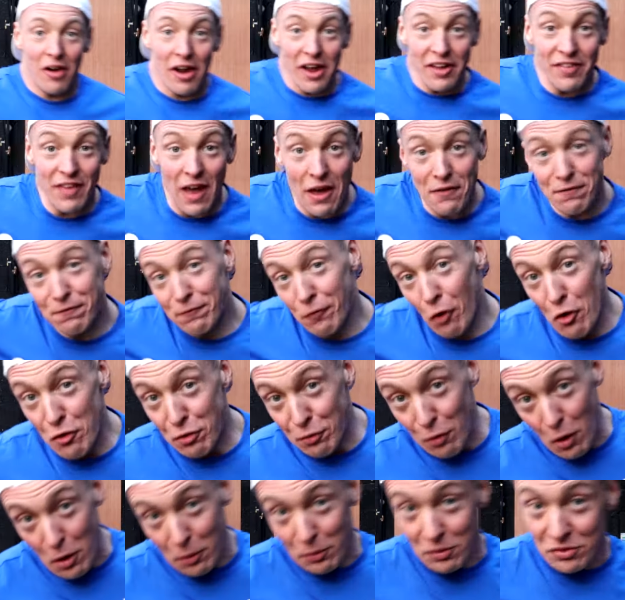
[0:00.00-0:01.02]
Right, that
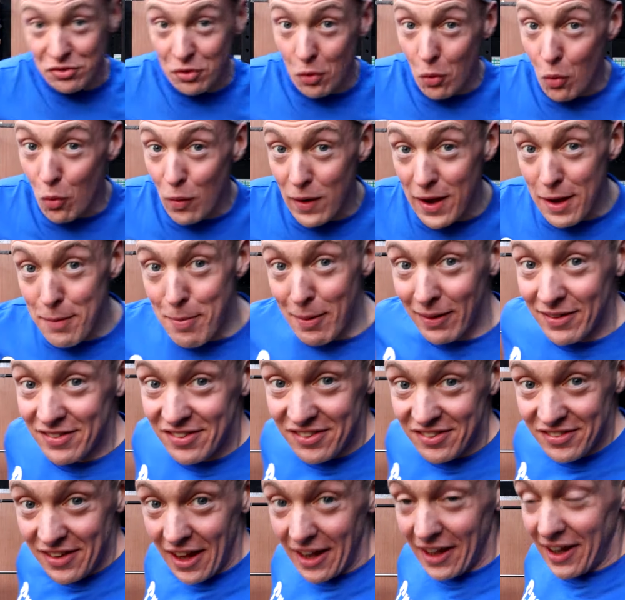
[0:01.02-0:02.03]
fourth one was a wee bit
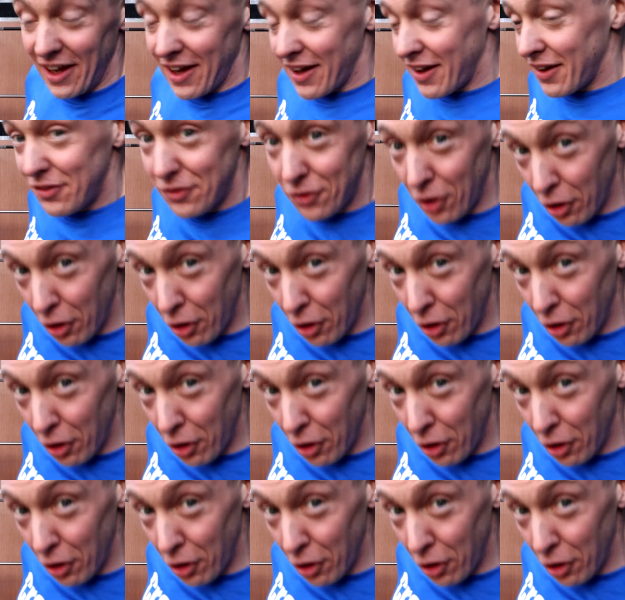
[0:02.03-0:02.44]
sticky.